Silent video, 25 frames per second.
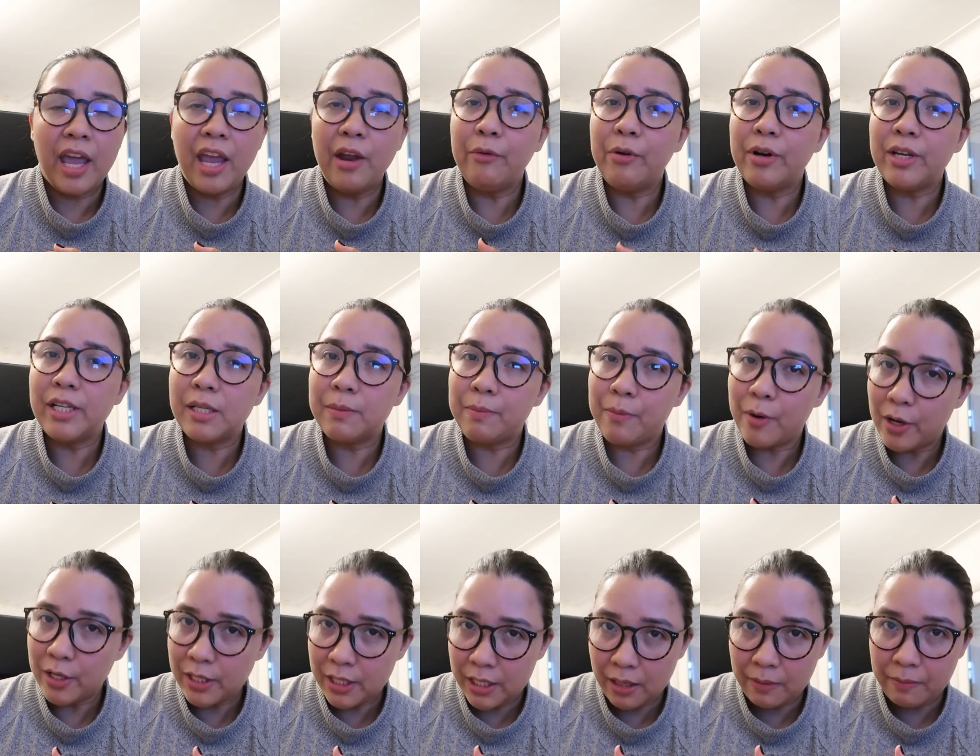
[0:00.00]

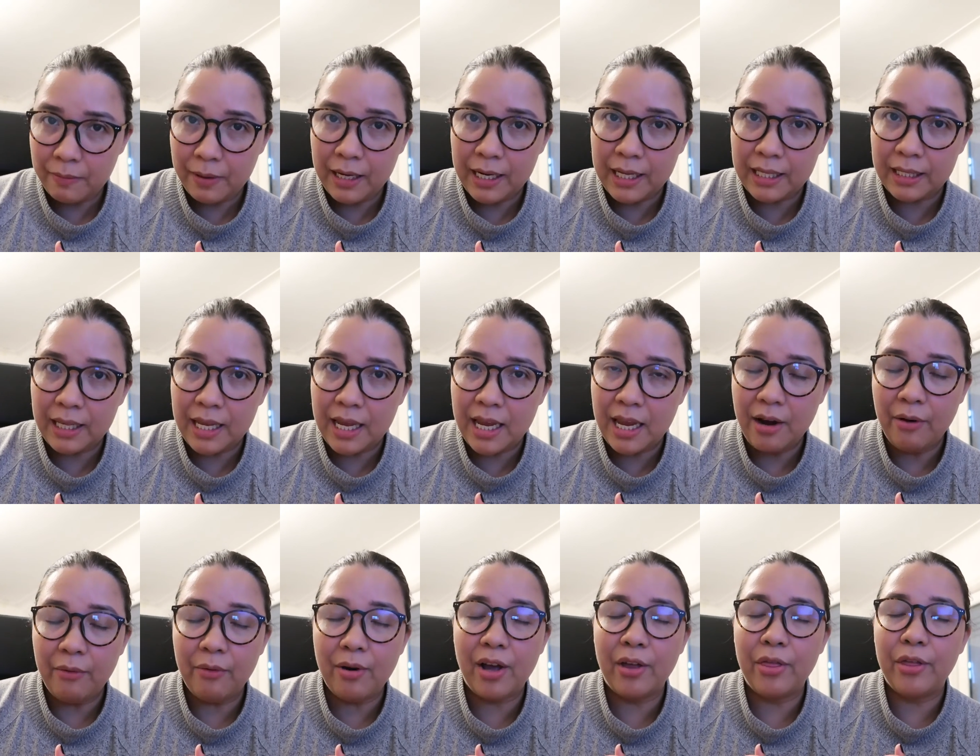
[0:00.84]

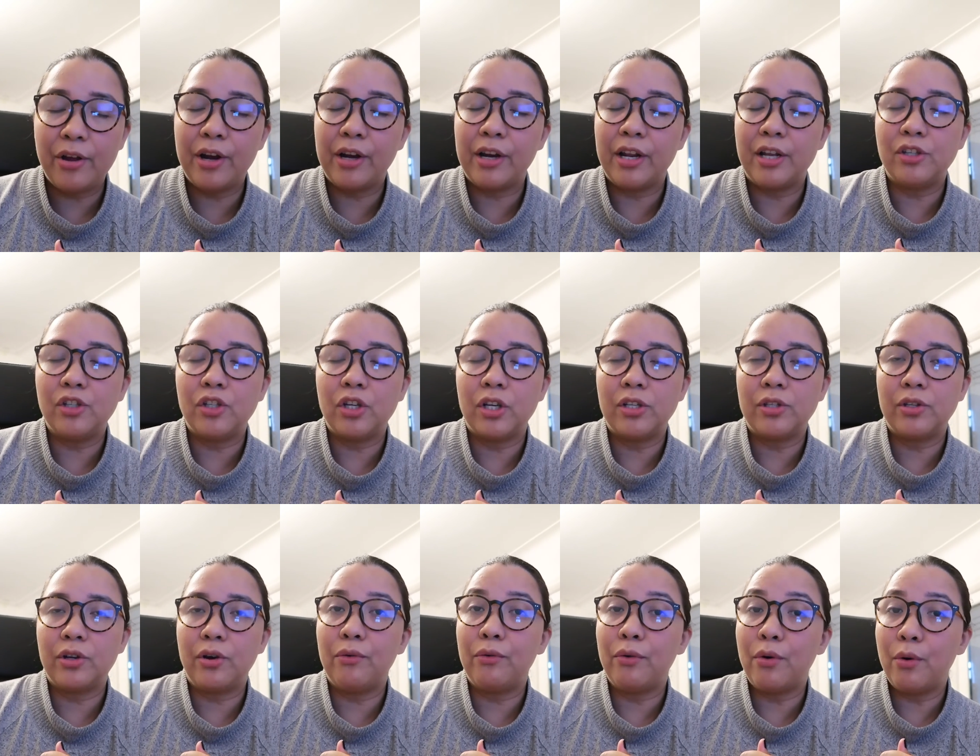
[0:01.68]
responsibility rather than
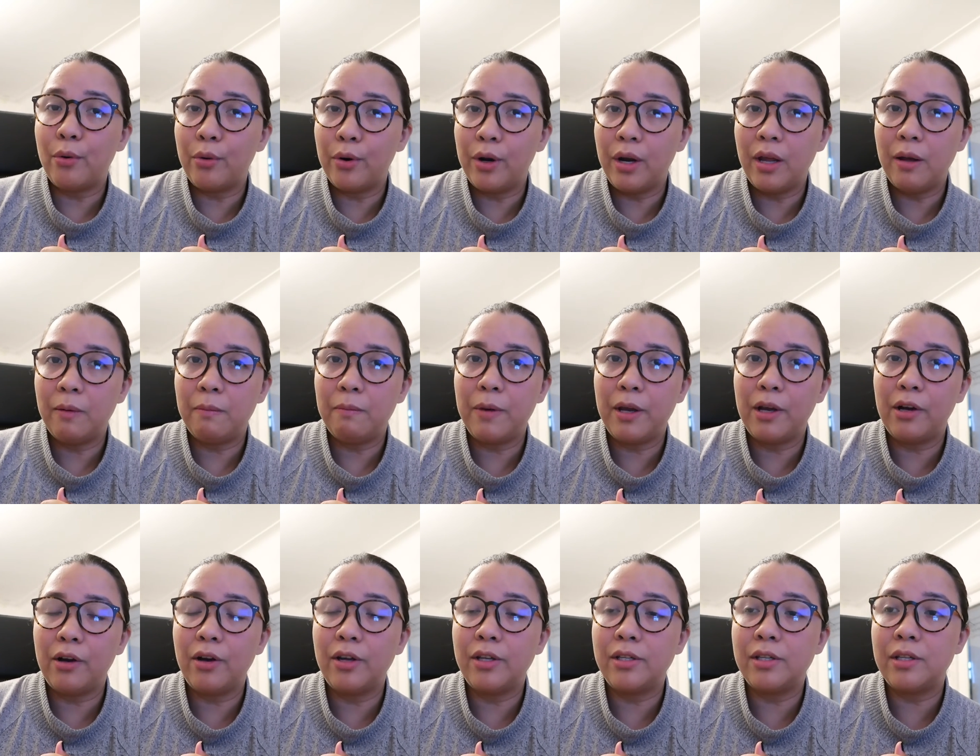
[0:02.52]
just a role,
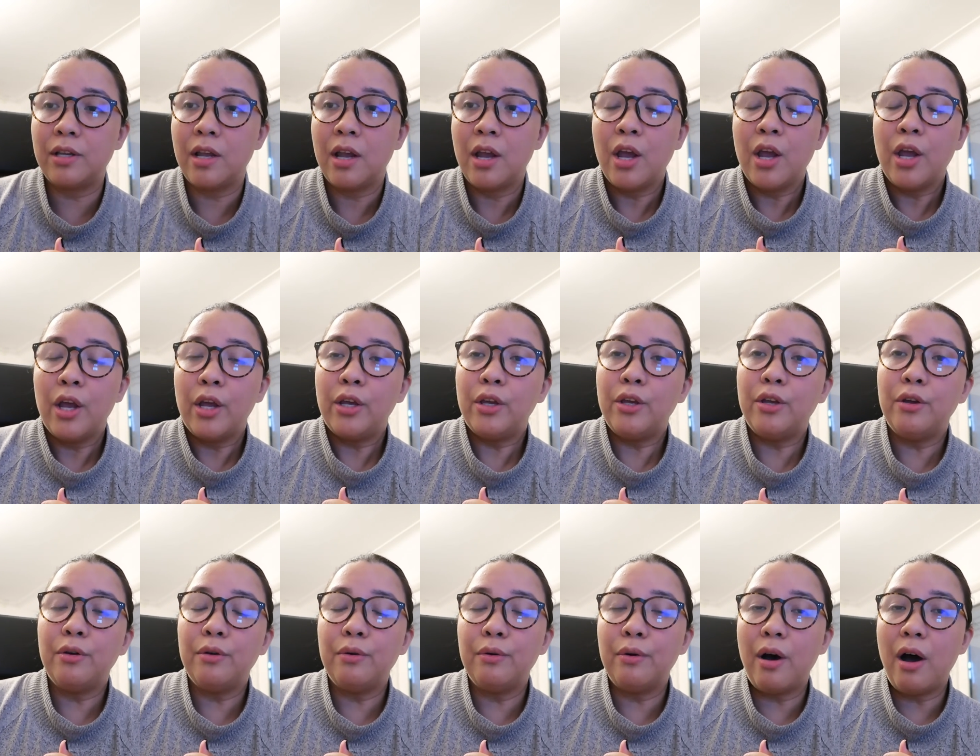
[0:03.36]
because
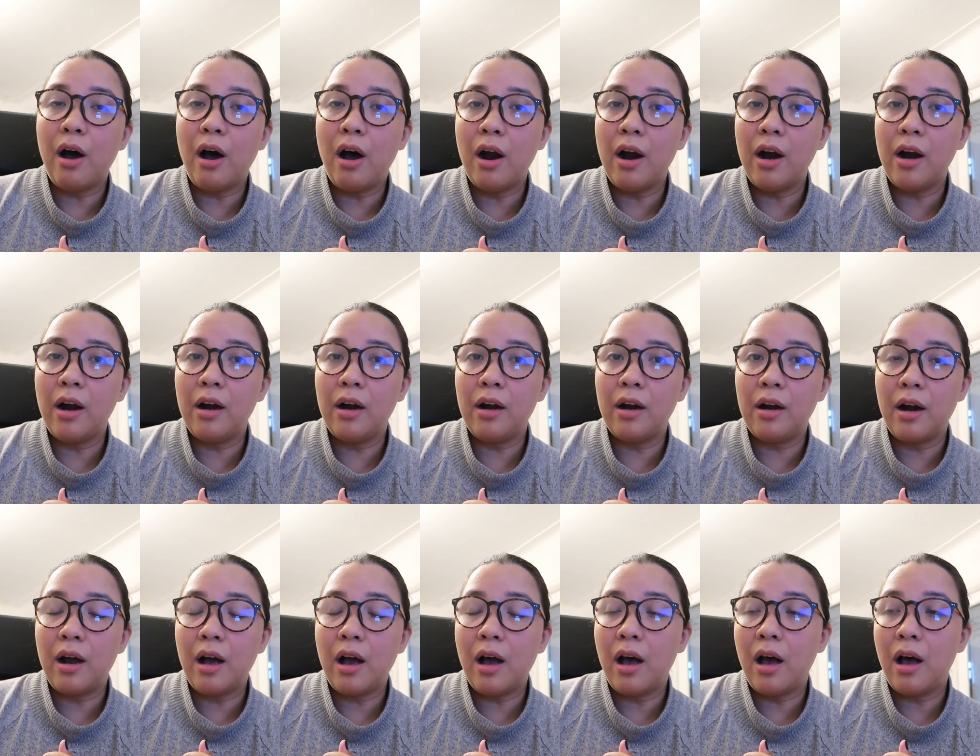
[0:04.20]
you
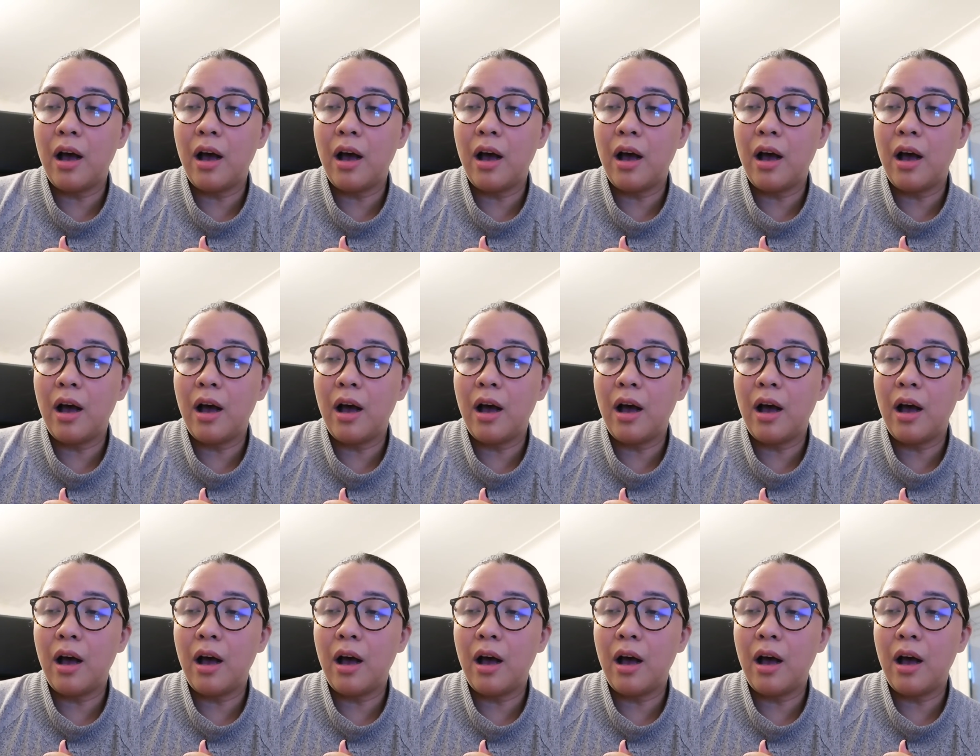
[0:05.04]
are